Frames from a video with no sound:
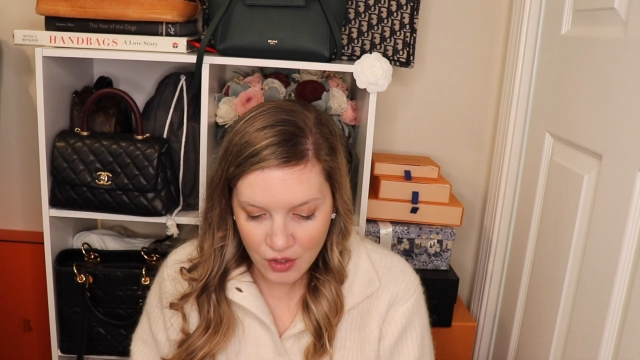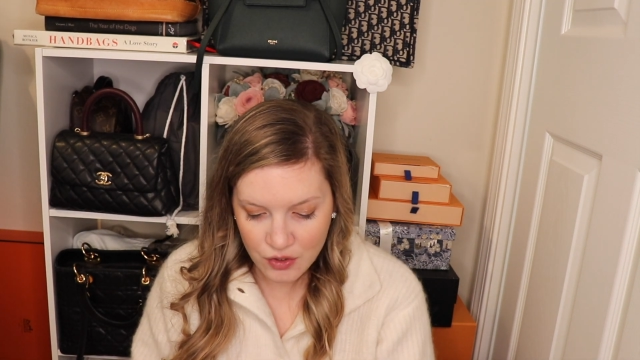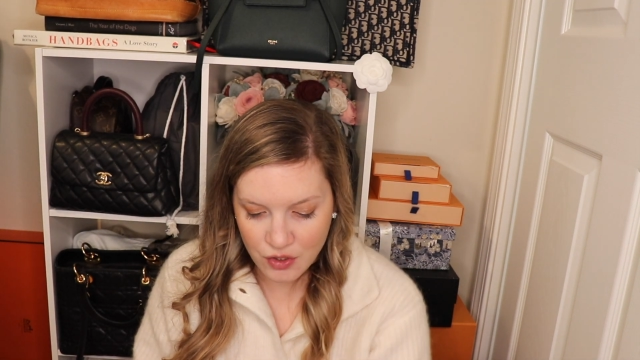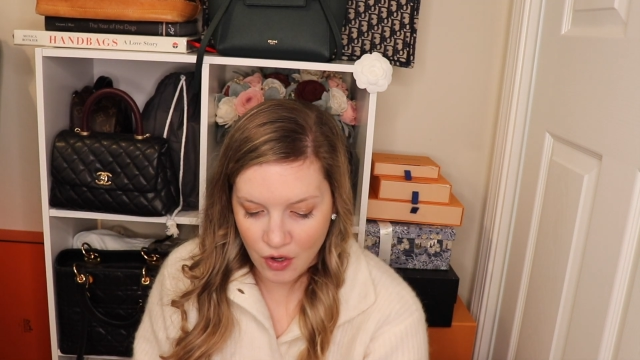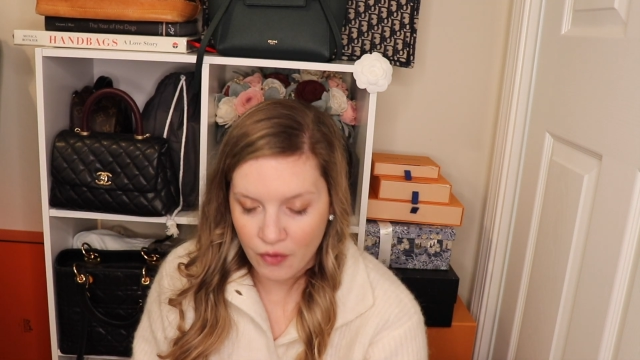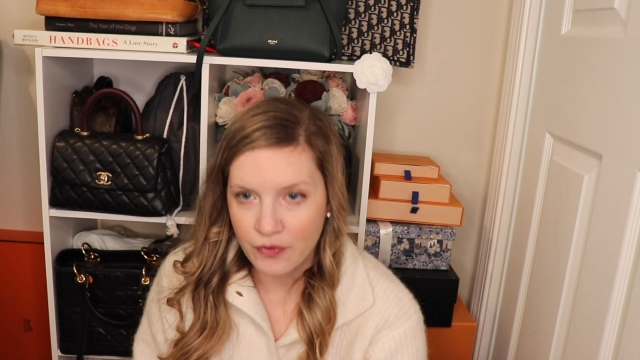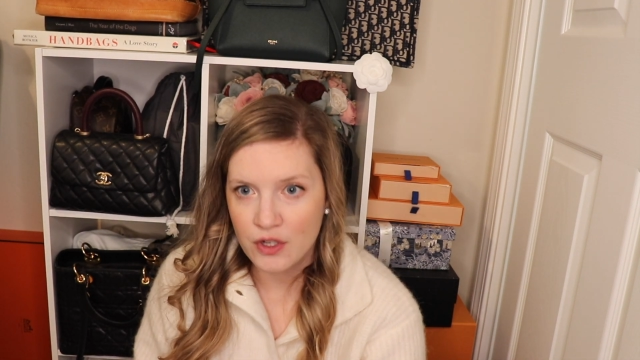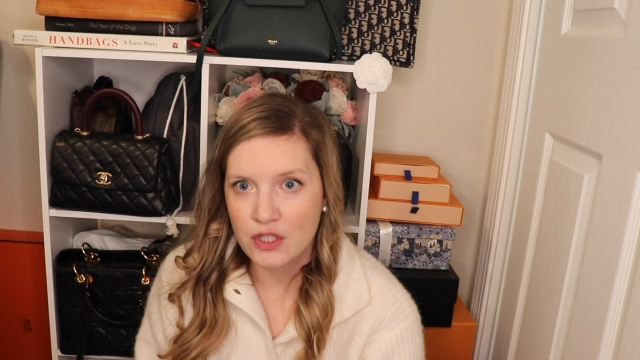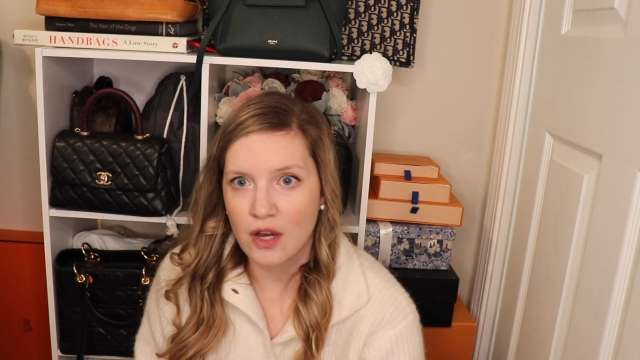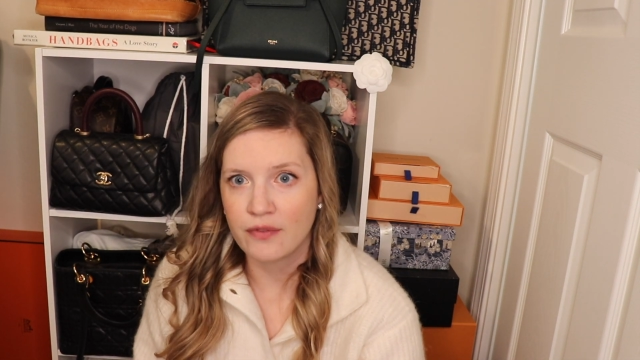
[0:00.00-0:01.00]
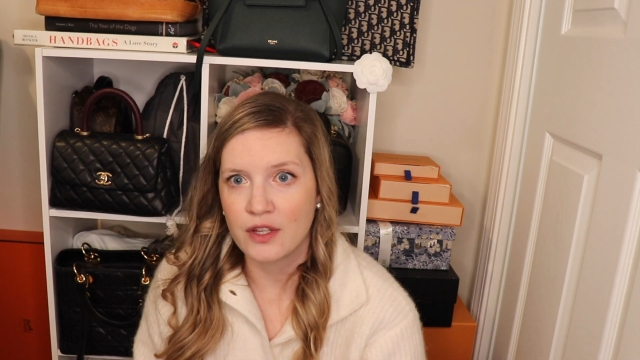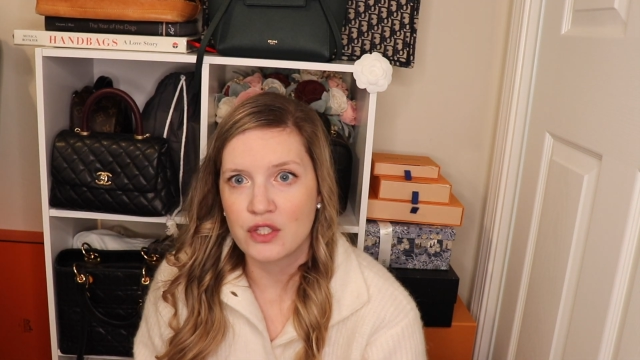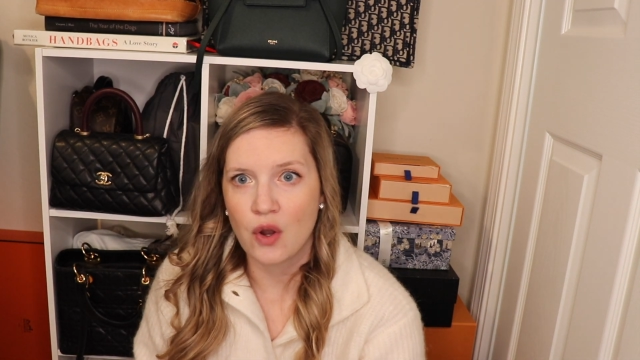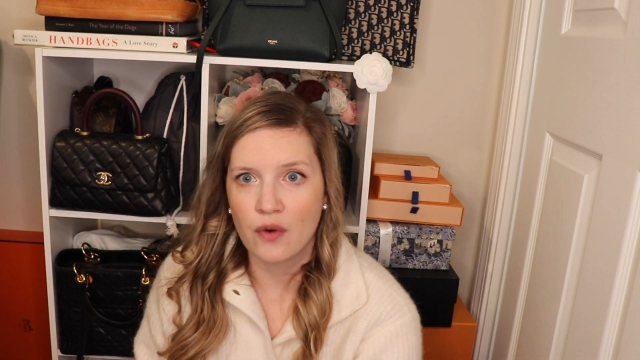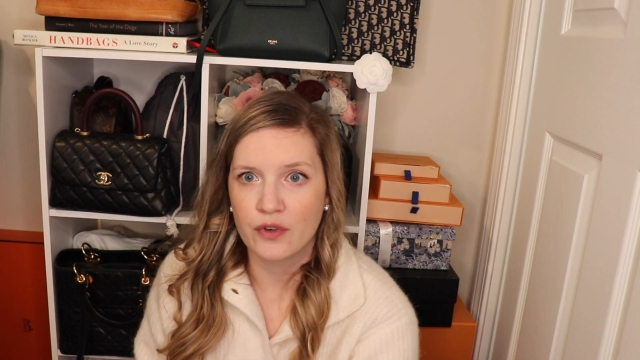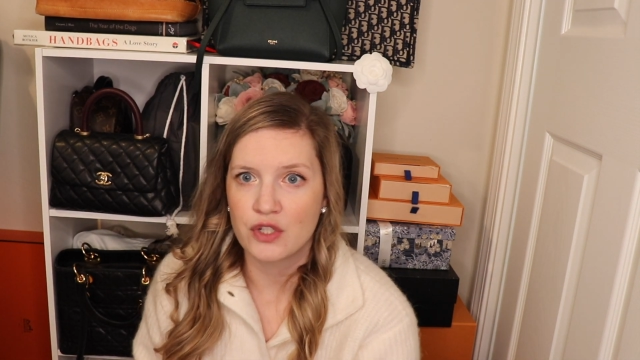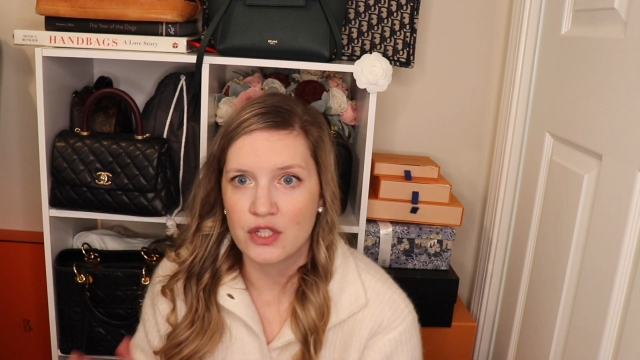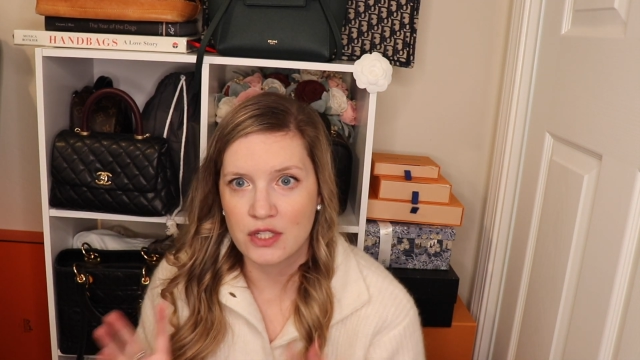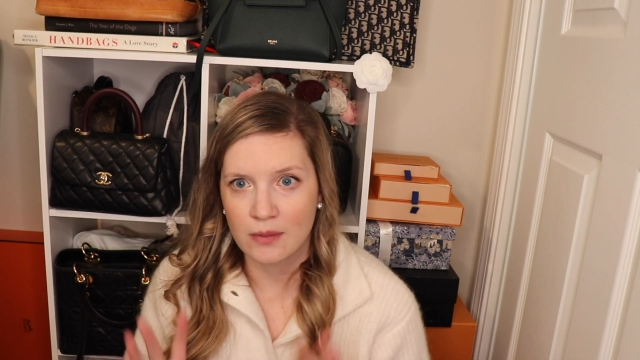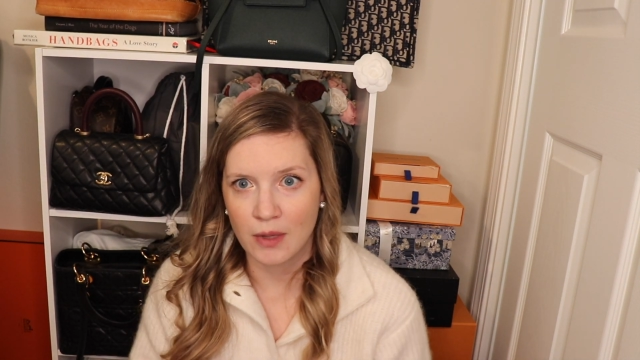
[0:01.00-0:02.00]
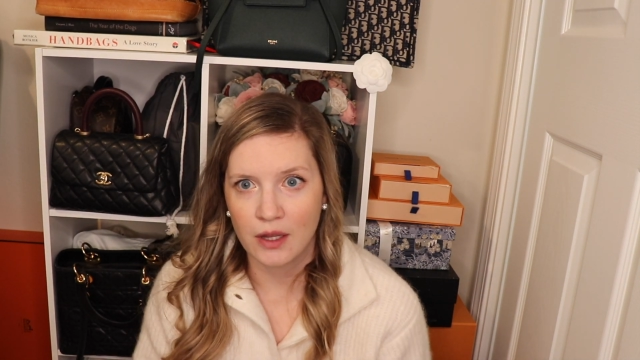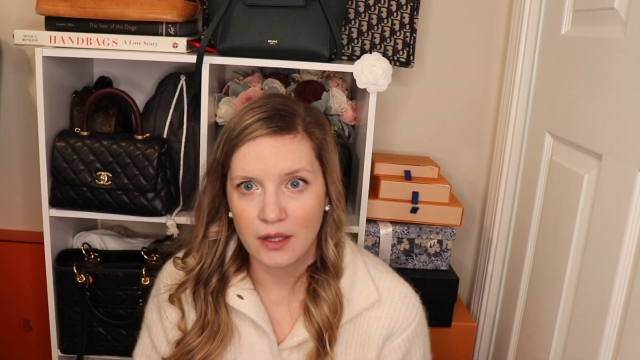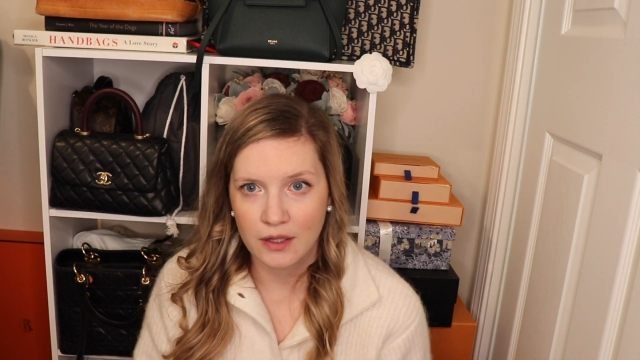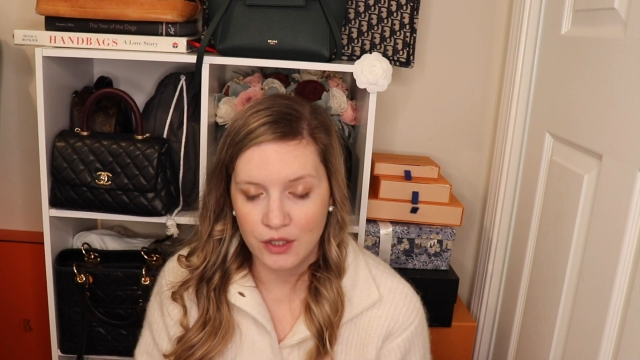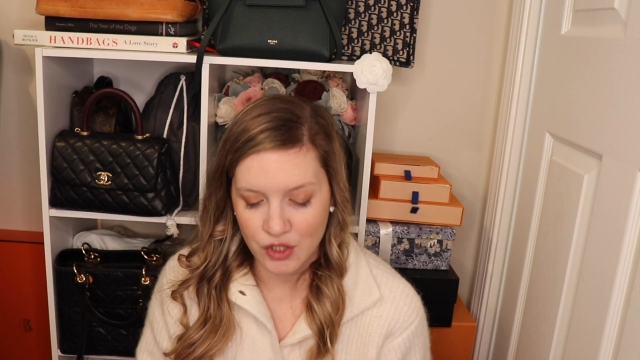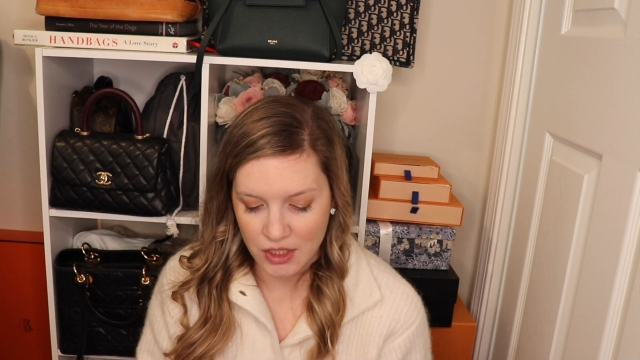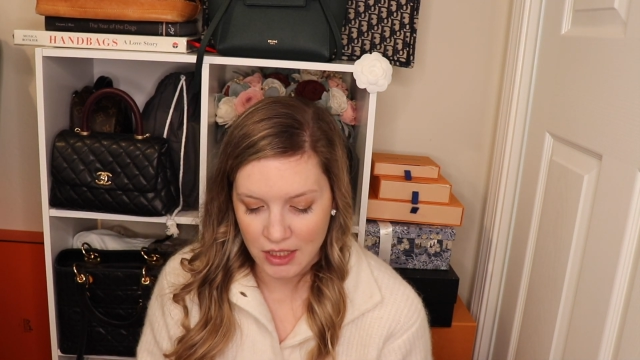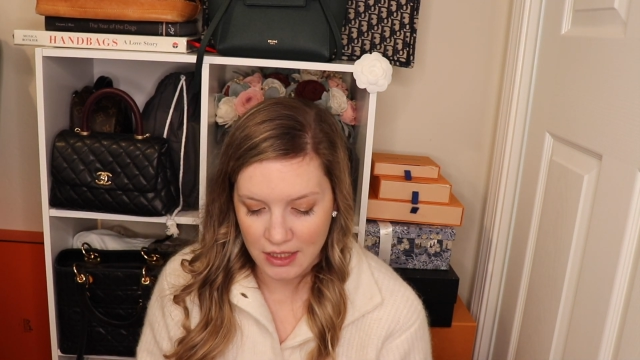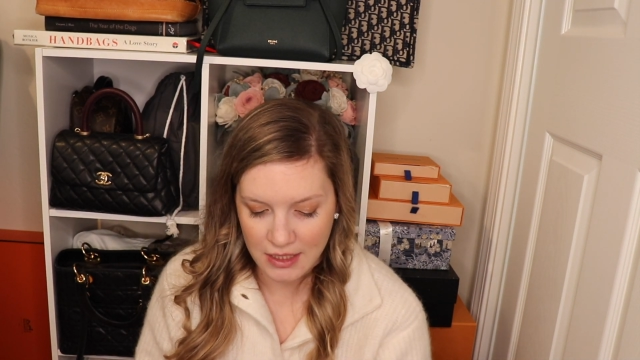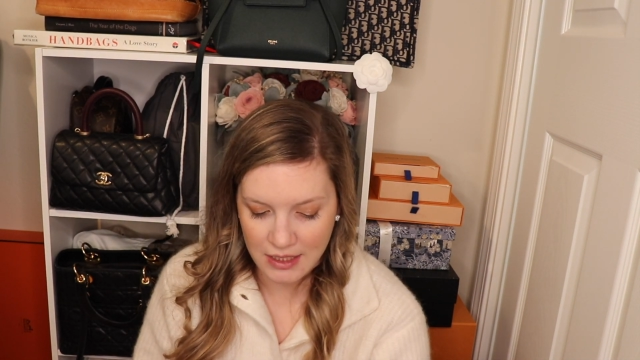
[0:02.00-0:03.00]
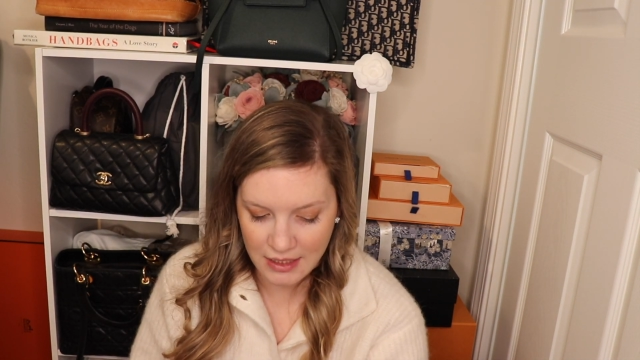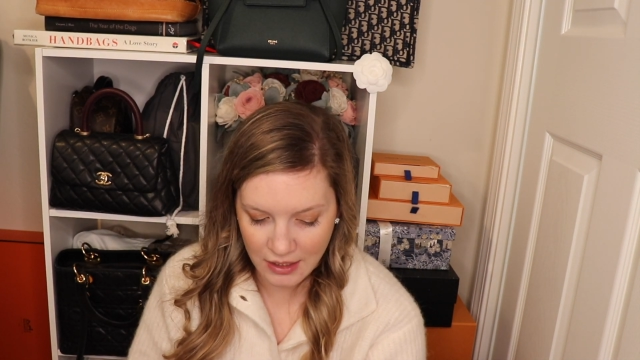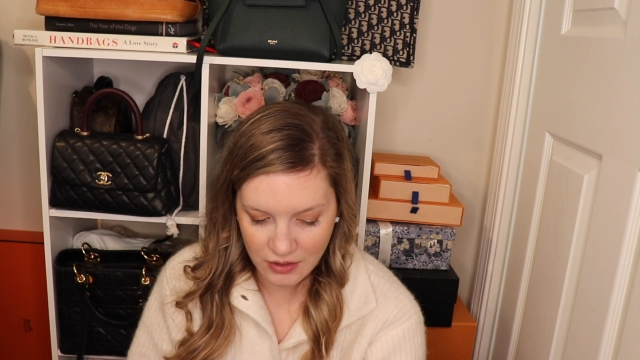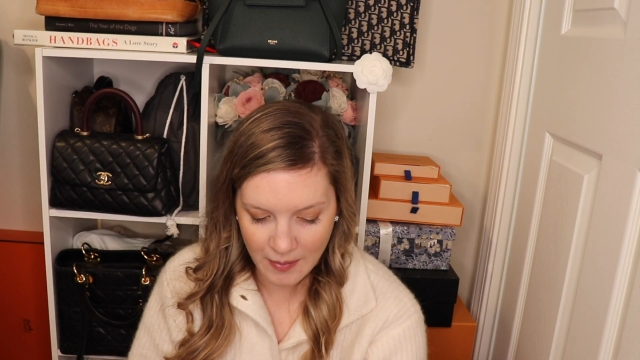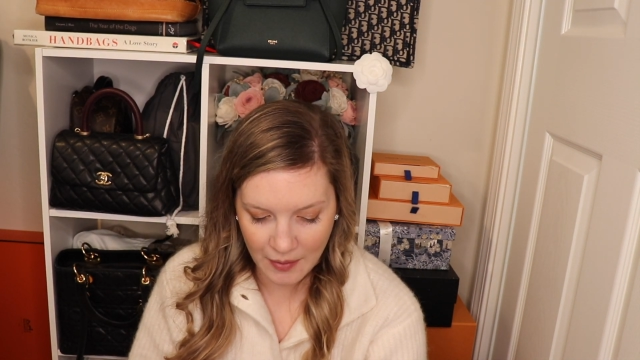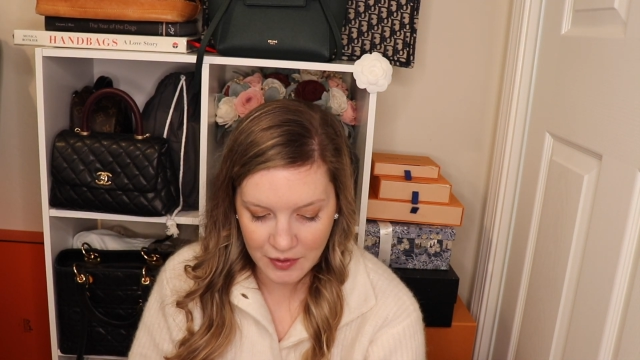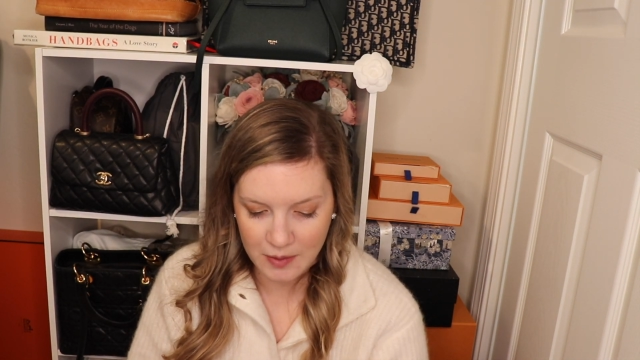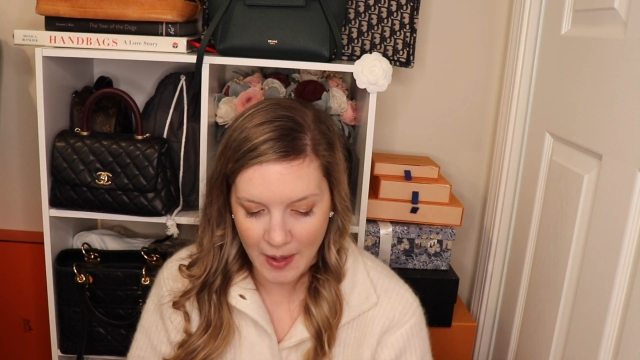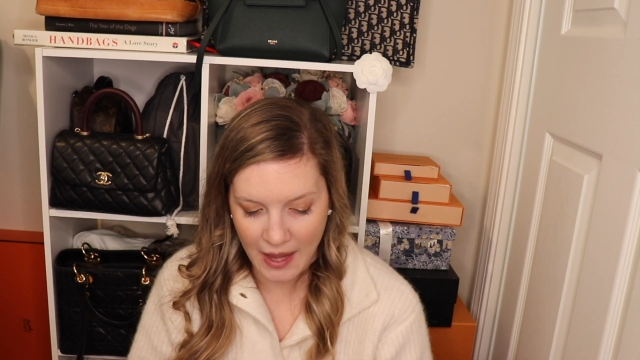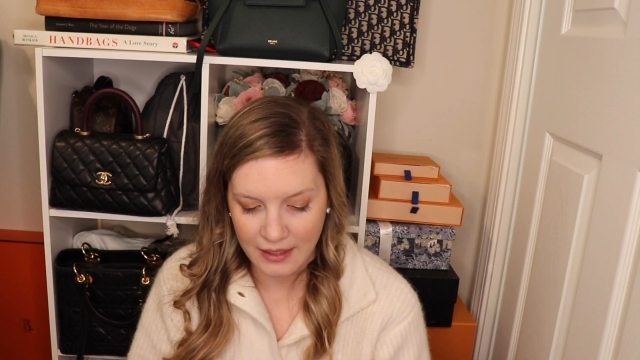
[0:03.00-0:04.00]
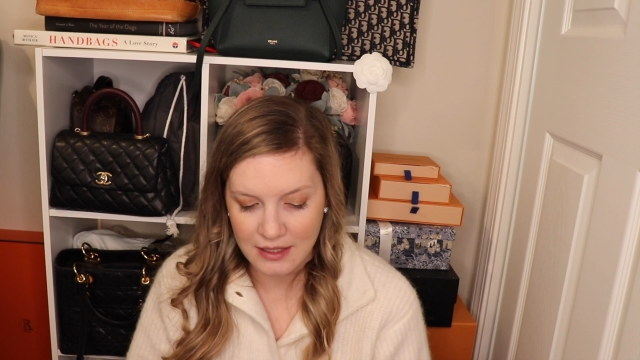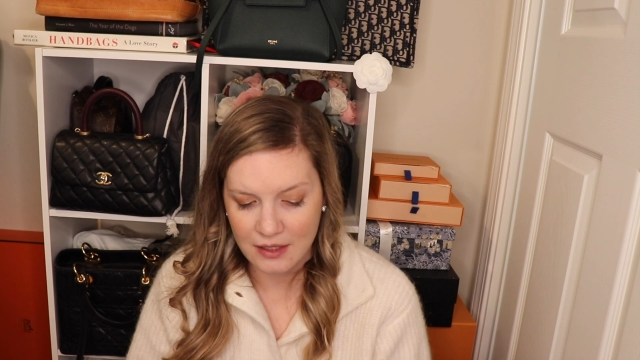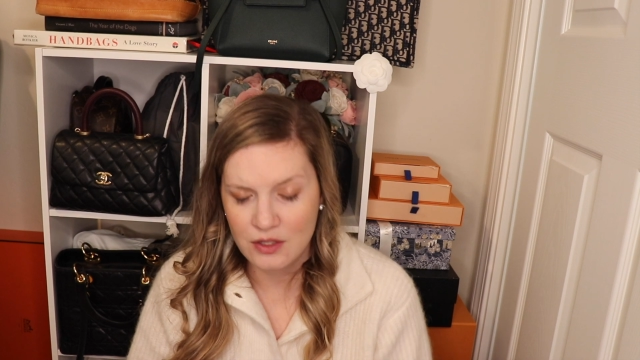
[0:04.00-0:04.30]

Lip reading: So first off, let's go over just some logistics and details about these bags.